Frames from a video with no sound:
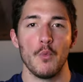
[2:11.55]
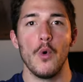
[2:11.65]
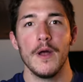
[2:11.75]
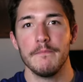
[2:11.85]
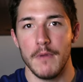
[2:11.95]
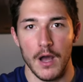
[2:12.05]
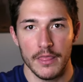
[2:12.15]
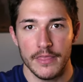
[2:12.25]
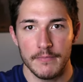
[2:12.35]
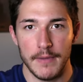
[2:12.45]
one
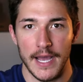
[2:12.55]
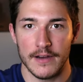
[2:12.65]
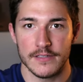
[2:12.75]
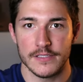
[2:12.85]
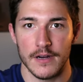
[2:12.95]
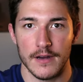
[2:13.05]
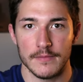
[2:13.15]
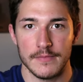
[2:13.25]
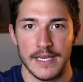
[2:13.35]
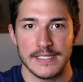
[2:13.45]
month buyers
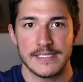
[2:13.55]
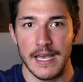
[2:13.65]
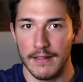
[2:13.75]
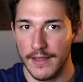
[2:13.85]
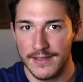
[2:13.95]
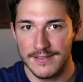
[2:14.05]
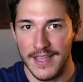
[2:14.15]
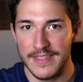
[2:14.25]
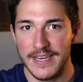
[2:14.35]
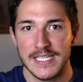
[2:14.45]
are excelling
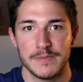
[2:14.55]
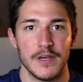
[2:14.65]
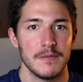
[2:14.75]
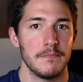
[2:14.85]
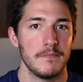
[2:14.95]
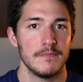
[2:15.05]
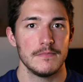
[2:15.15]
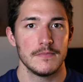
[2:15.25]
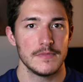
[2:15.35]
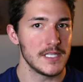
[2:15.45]
and the next month
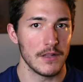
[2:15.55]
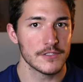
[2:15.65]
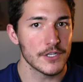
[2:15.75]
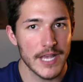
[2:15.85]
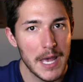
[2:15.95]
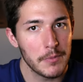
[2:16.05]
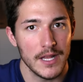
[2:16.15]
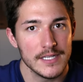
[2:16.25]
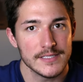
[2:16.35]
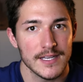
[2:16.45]
sellers are
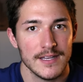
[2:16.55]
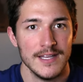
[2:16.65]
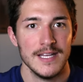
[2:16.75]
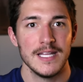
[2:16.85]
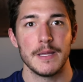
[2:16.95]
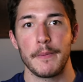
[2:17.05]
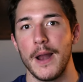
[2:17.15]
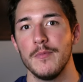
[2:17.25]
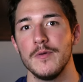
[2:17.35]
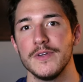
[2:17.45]
capitalizing. The
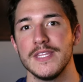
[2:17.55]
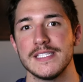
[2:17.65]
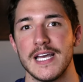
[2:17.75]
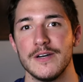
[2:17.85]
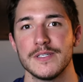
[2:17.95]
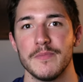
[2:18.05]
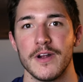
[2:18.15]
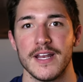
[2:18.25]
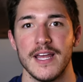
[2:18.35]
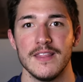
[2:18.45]
problem with these housing
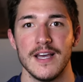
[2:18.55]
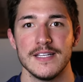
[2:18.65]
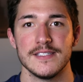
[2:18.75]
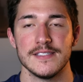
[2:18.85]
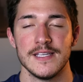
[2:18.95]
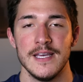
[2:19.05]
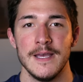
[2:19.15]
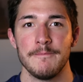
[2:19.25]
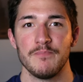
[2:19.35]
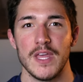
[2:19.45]
market headlines is
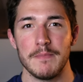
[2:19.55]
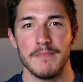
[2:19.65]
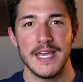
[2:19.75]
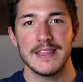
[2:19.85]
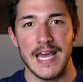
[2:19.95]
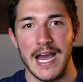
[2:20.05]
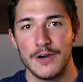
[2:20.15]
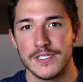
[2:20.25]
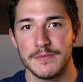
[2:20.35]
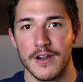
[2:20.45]
they make the
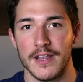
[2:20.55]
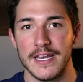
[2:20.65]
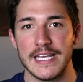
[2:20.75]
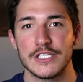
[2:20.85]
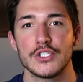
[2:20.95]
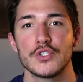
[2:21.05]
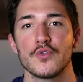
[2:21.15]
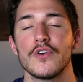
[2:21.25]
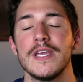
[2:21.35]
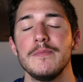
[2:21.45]
housing market
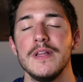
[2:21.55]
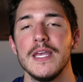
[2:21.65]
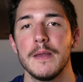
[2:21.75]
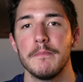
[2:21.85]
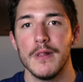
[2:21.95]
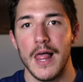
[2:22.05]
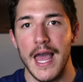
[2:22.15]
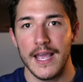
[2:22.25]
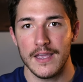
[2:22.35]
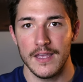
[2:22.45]
extremely
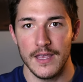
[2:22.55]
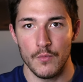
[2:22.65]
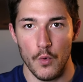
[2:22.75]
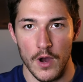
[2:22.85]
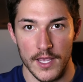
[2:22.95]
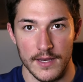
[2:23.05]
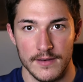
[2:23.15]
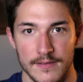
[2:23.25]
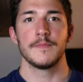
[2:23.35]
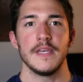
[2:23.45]
black and white.
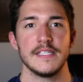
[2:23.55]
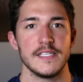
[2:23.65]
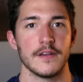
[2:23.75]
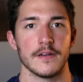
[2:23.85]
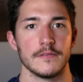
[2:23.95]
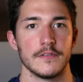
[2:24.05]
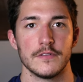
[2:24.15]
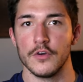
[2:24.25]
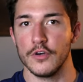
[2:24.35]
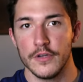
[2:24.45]
It's either
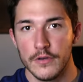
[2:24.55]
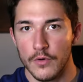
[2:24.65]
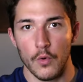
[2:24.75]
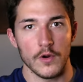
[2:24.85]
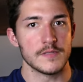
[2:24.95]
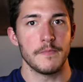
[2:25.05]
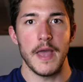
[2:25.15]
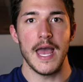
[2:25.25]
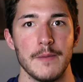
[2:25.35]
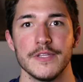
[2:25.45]
good or it's
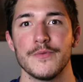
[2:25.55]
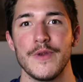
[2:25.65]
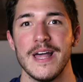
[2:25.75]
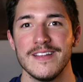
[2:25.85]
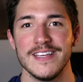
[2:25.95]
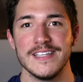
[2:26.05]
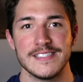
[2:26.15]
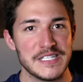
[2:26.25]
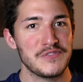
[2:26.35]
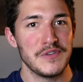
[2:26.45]
bad, but the reality
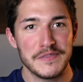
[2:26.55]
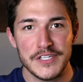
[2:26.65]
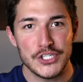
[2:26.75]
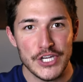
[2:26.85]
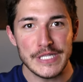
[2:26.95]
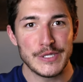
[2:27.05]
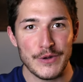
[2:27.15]
is it's 50 shades of